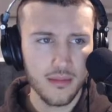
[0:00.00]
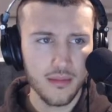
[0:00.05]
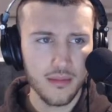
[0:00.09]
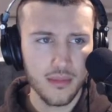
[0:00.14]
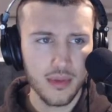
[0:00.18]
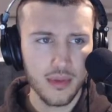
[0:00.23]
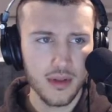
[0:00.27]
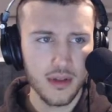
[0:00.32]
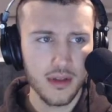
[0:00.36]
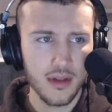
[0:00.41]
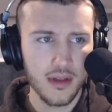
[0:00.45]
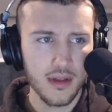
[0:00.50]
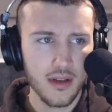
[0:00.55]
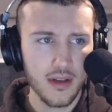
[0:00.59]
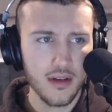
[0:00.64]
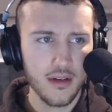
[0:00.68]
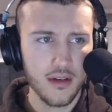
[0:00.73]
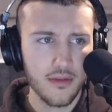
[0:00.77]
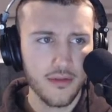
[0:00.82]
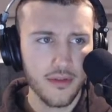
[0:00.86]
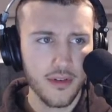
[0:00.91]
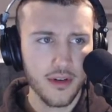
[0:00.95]
Put it in
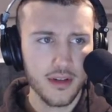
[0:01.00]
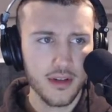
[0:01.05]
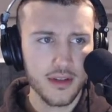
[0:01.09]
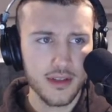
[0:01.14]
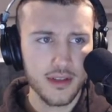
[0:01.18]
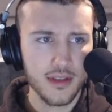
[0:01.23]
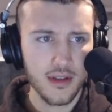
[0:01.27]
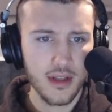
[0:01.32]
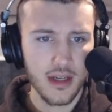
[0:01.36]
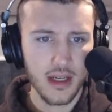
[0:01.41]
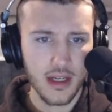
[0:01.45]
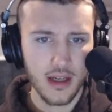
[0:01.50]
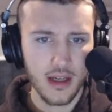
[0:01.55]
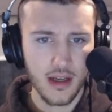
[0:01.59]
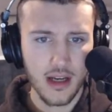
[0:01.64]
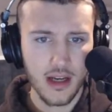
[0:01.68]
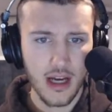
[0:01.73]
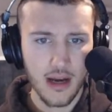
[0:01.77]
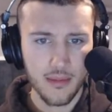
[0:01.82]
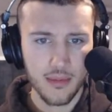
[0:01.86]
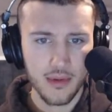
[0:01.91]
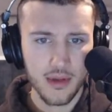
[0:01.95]
here first, then I could
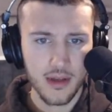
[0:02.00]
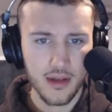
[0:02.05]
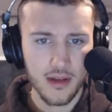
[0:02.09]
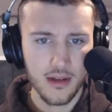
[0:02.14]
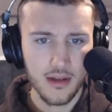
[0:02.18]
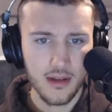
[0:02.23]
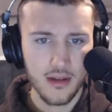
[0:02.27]
copy it.